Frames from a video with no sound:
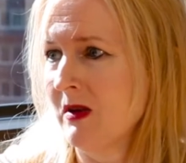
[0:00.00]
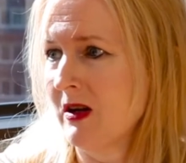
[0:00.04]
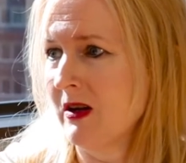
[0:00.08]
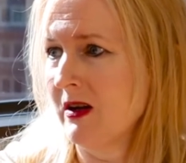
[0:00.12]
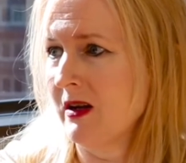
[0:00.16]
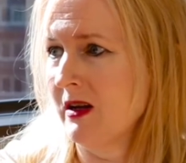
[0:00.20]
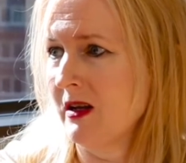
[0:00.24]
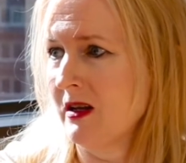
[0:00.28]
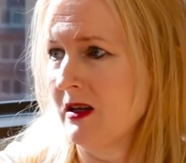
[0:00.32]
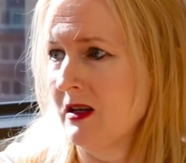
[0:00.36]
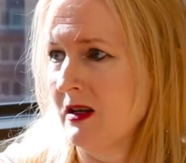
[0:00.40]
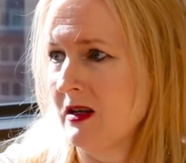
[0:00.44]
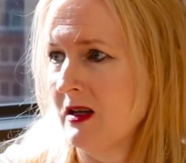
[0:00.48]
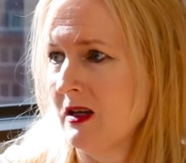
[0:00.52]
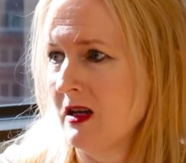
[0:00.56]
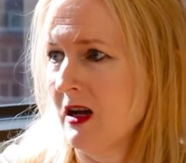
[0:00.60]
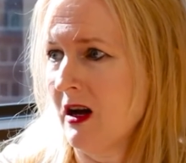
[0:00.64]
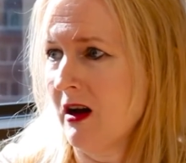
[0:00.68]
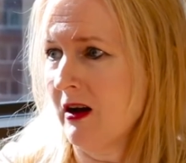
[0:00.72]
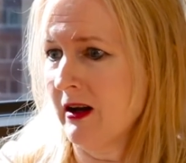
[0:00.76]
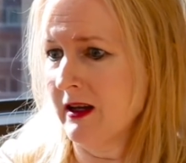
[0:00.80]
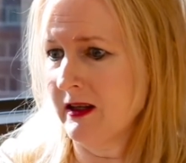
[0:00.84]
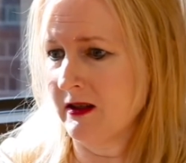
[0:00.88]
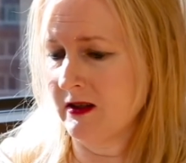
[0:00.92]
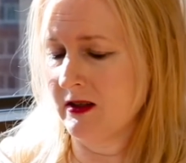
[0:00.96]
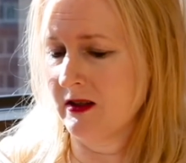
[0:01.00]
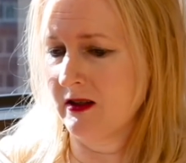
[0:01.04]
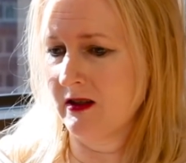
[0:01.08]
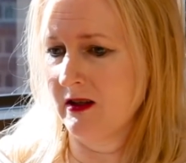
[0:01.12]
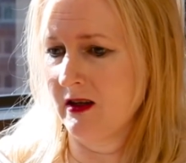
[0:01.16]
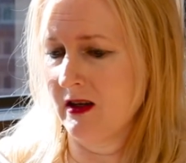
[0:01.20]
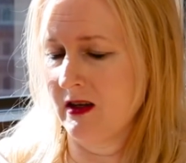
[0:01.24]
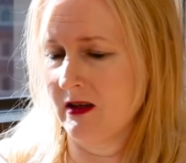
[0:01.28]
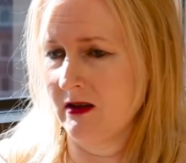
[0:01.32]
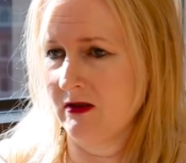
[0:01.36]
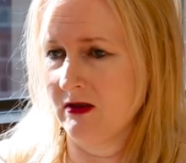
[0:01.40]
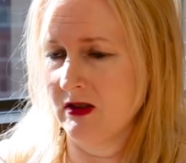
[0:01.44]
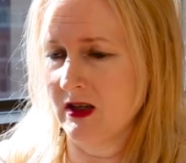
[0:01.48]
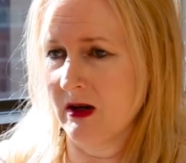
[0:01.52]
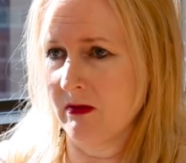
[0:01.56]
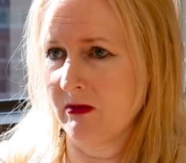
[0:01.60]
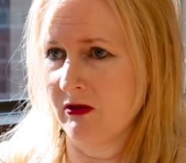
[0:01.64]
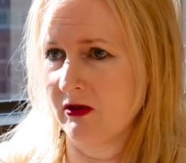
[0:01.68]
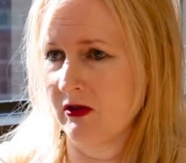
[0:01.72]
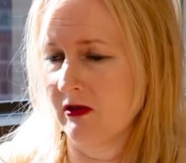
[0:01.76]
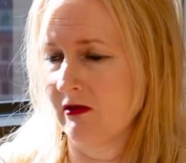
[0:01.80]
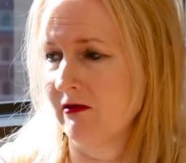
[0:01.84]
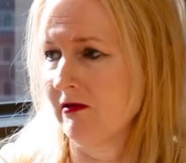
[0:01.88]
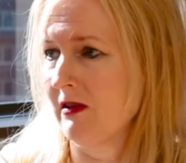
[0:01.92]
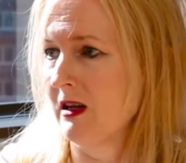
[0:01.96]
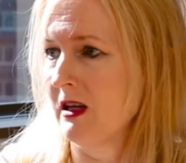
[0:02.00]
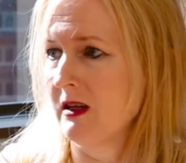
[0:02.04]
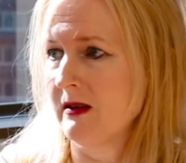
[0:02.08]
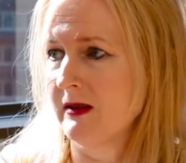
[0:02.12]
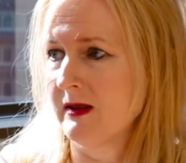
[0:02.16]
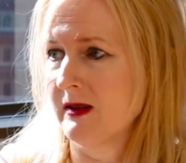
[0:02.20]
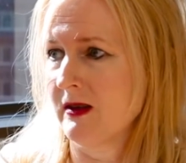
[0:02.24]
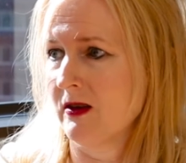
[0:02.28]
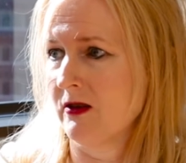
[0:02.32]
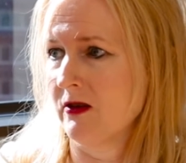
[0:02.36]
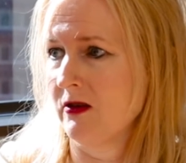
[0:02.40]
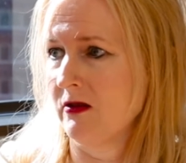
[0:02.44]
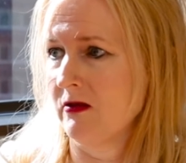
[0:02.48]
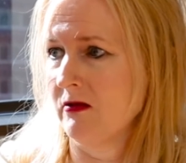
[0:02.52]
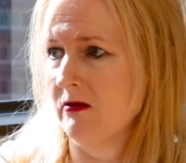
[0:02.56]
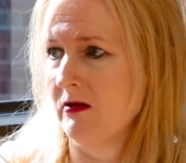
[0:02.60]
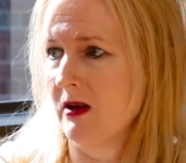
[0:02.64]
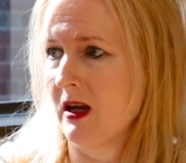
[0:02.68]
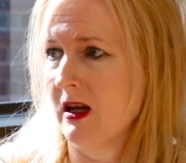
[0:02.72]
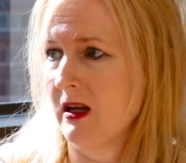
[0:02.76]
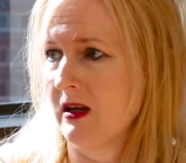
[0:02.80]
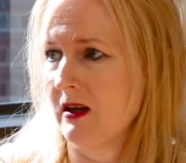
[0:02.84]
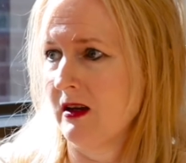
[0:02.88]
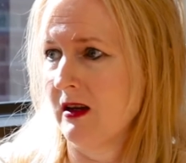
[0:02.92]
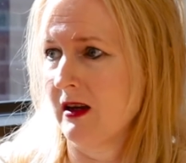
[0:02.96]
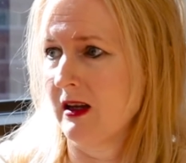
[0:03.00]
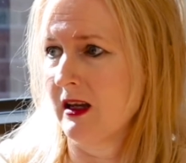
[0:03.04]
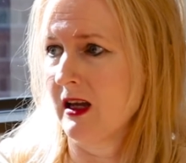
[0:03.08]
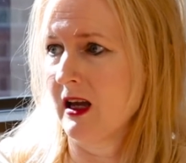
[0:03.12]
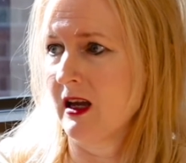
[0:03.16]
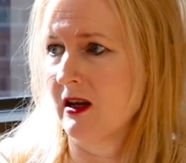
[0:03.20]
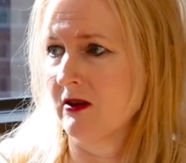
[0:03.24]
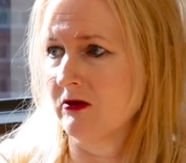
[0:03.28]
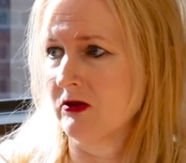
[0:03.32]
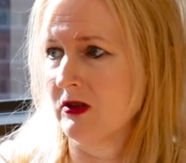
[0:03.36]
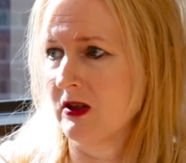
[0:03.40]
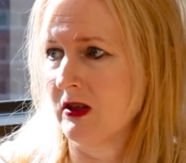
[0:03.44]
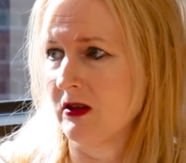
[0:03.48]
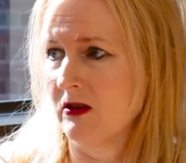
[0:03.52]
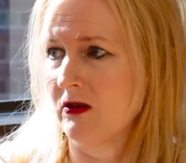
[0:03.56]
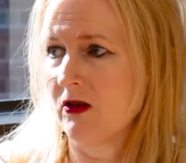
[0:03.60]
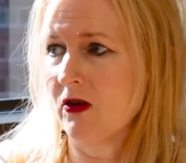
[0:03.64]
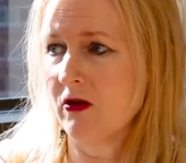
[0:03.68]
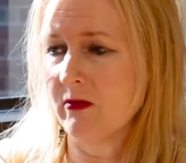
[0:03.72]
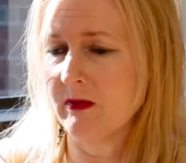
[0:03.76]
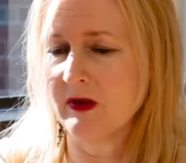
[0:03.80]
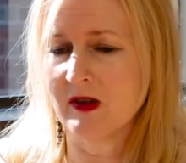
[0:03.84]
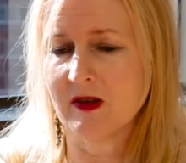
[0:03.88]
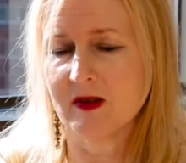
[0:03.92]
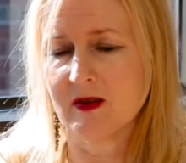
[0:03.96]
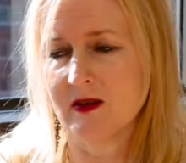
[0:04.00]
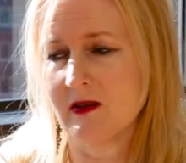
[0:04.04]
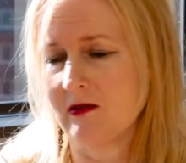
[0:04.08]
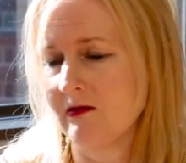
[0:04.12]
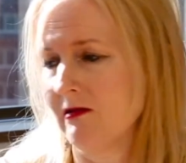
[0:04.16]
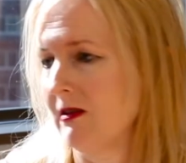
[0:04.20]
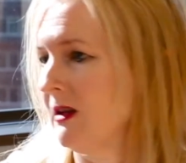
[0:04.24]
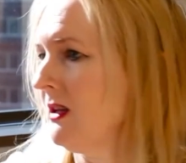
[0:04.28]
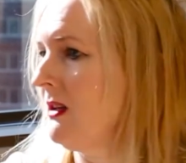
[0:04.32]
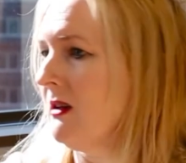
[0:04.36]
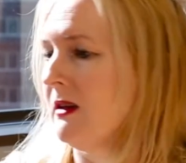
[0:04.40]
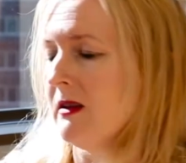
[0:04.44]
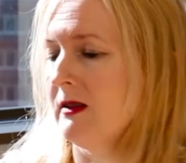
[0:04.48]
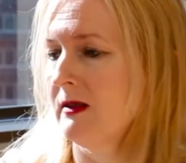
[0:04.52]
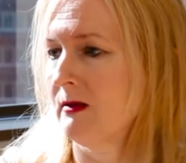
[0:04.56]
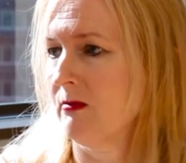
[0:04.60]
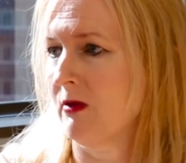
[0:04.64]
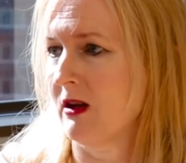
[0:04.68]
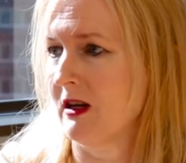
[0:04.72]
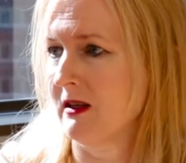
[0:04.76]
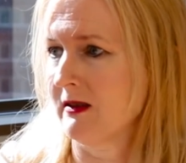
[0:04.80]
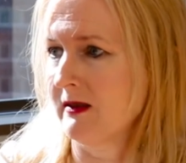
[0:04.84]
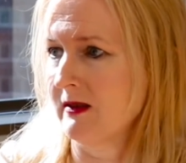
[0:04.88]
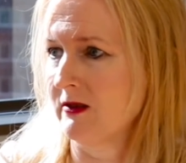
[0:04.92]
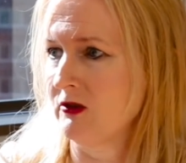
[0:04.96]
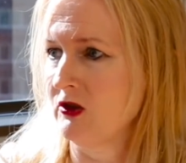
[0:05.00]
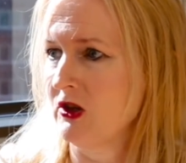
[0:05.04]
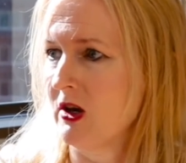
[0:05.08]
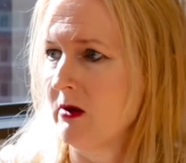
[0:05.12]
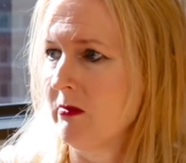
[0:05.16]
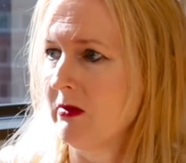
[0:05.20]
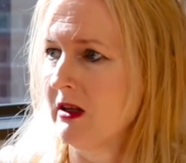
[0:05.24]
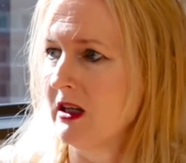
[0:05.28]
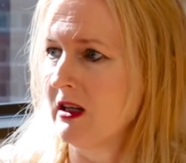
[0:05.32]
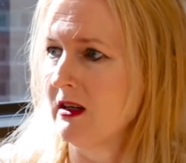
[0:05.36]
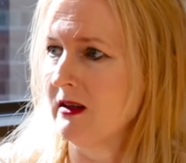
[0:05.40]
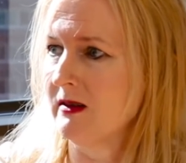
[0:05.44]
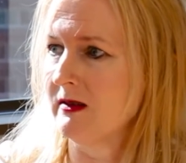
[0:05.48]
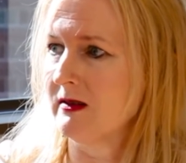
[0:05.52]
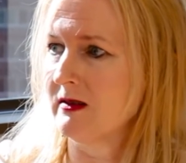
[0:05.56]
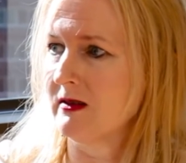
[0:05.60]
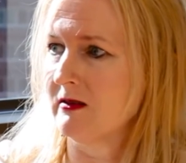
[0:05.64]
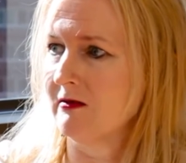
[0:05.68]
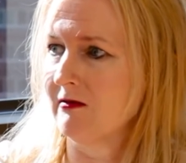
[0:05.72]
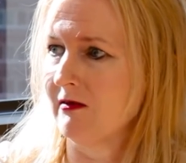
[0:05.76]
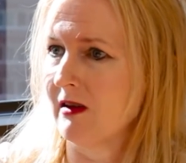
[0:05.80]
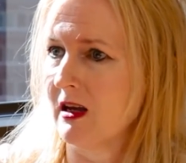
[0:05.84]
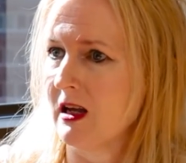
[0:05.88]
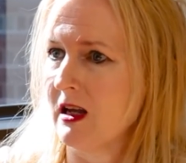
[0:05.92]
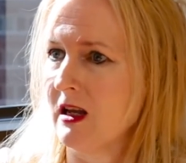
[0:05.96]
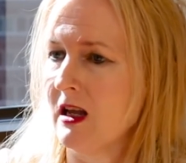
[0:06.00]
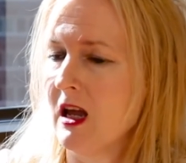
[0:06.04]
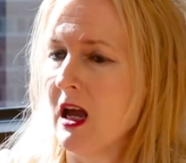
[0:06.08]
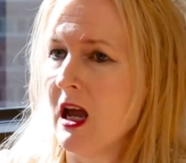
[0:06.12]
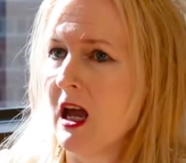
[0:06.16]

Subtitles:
I did a double degree, so an accounting commerce degree as well as a Japanese degree.